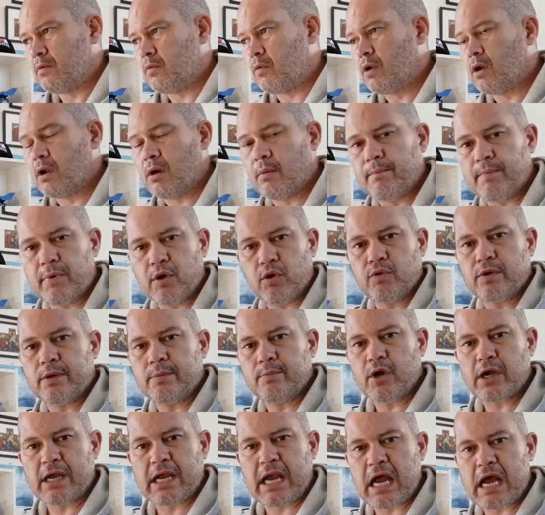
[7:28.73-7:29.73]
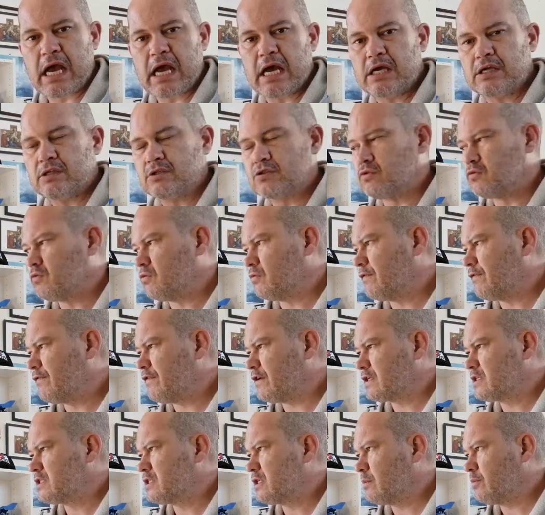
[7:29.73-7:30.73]
I'm building my cars or
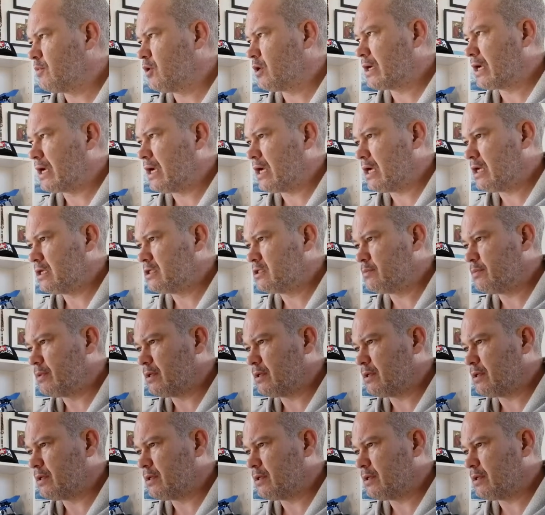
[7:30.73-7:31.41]
fixing my cars.